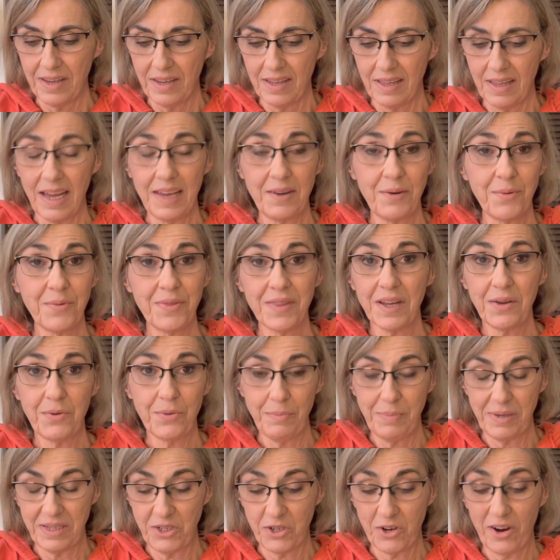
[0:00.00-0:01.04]
I don't think we'll
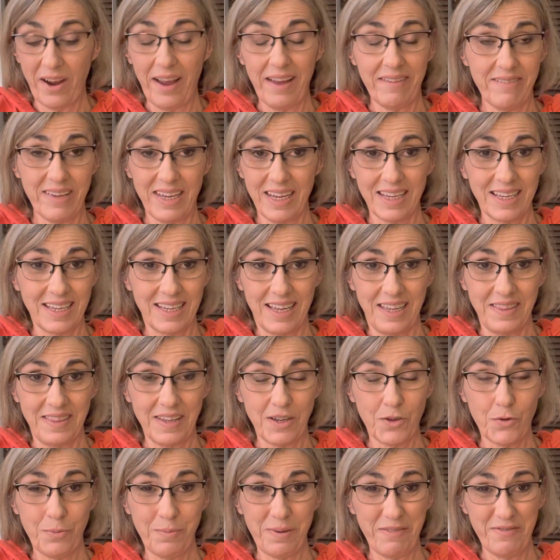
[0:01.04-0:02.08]
be driving. I think
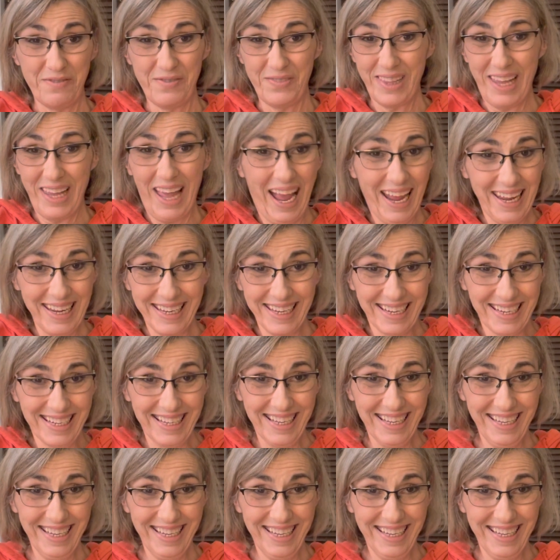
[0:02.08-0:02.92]
we'll be flying.